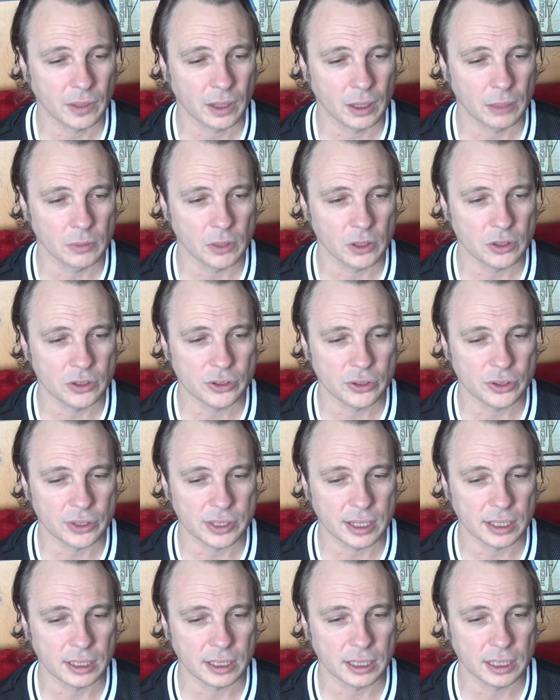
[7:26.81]
I'm not sure
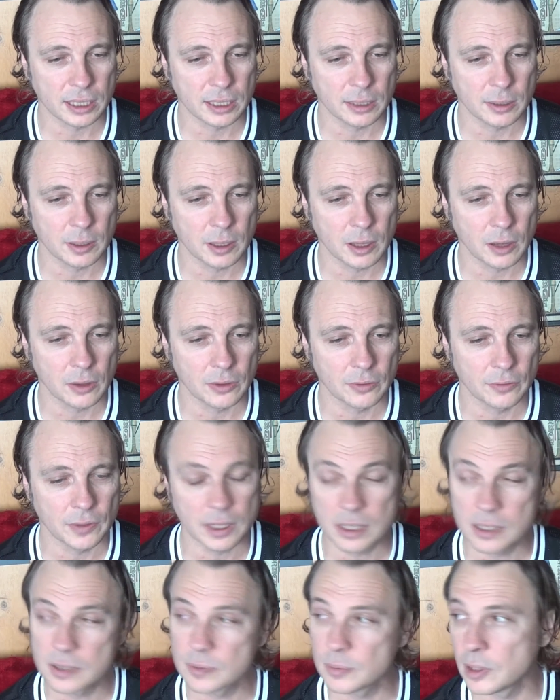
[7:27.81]
exactly on the
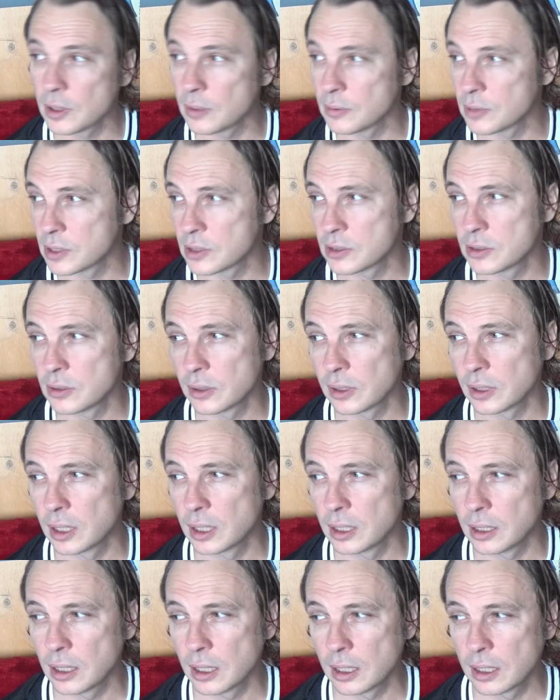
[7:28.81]
figures, but I'm just doing
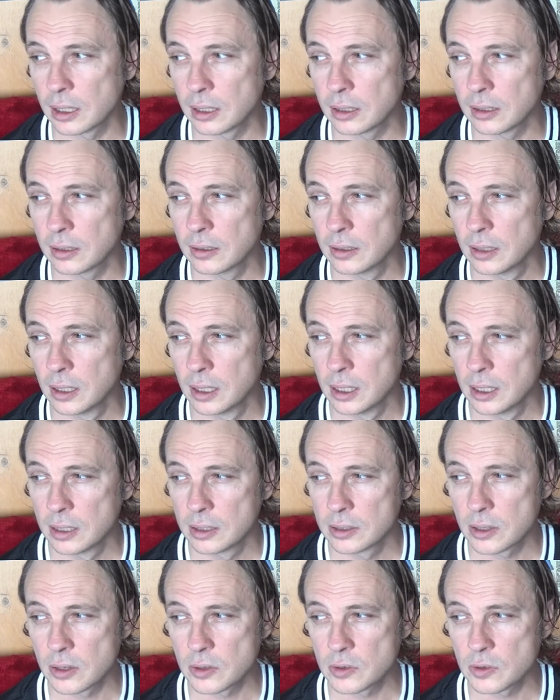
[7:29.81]

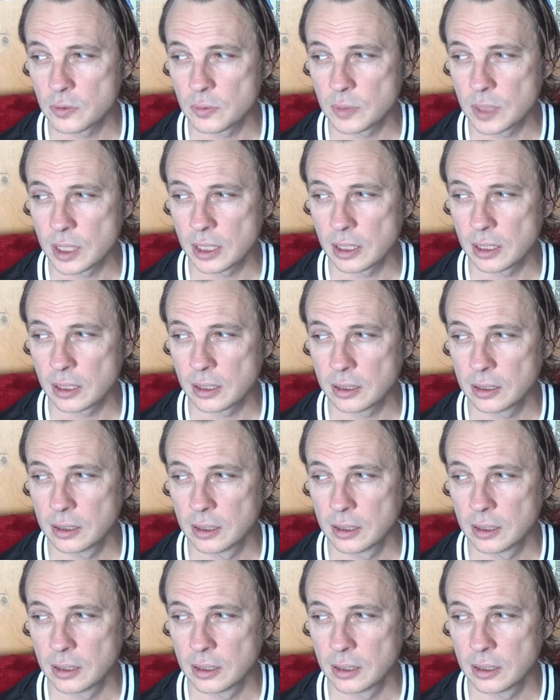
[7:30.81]
a social media